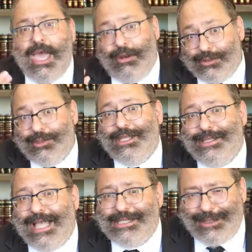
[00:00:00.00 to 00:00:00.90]
also to
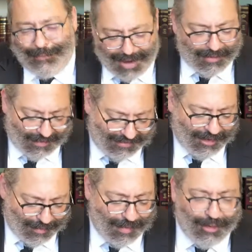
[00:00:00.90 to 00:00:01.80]
test their memory if
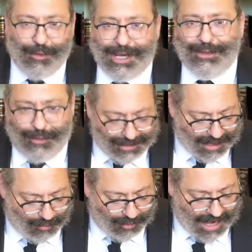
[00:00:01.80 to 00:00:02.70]
they remember what he taught
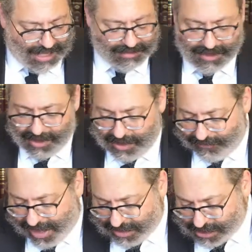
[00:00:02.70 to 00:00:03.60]
them or not.
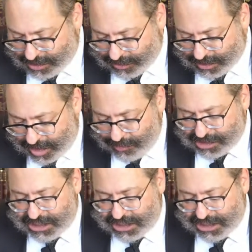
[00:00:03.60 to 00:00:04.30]
And certainly